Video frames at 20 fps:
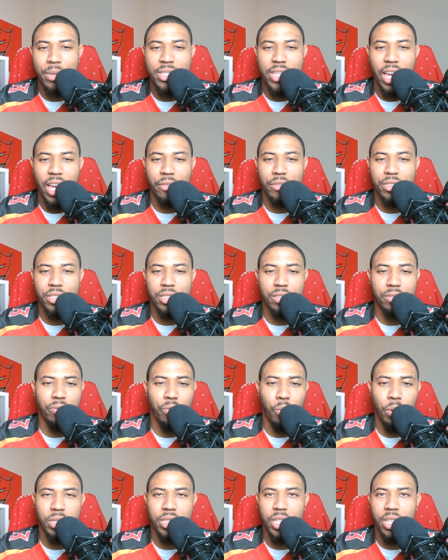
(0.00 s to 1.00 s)
He's averaging
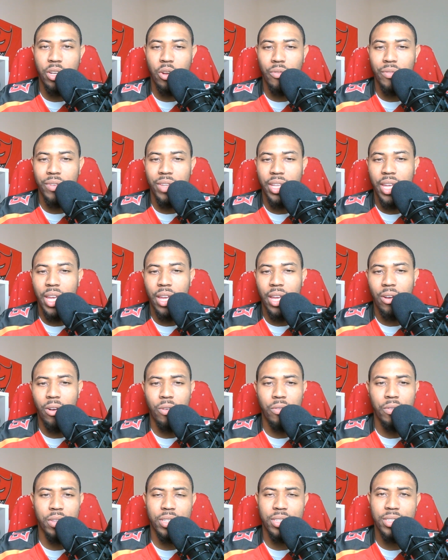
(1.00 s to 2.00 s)
14 over the
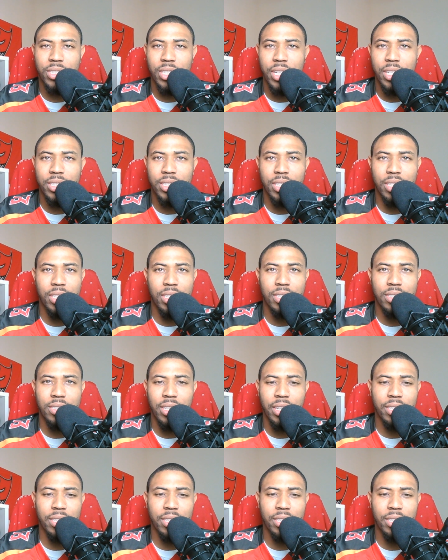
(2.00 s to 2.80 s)
over the season.